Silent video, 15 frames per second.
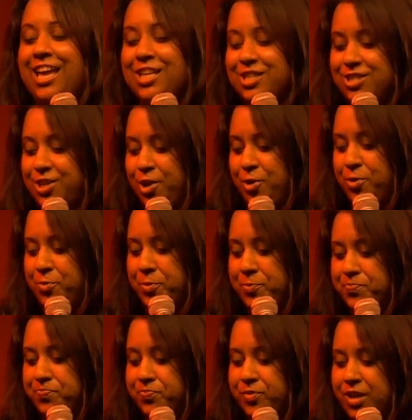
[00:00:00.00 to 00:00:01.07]
So
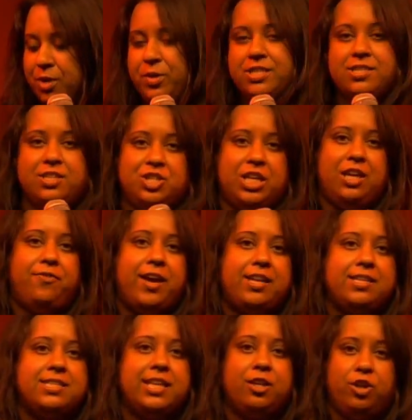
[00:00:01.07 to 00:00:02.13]
I went to the chief hen
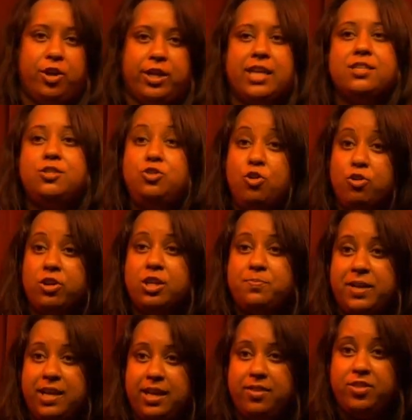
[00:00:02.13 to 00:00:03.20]
and said, look, it's not going to
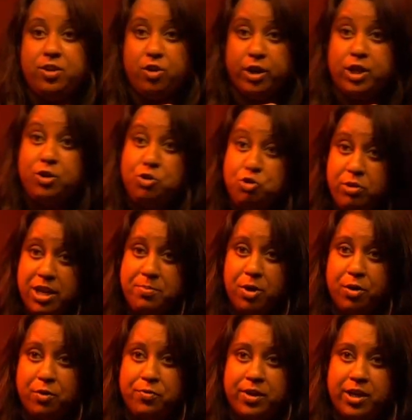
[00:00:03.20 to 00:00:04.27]
be the night you dream
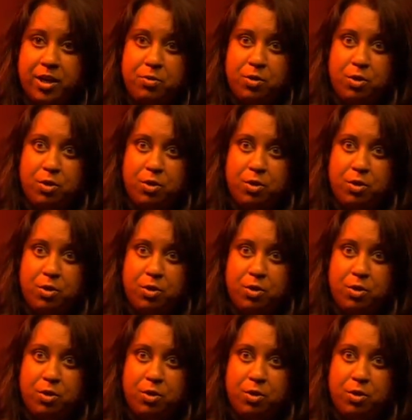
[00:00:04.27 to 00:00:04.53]
of, you know,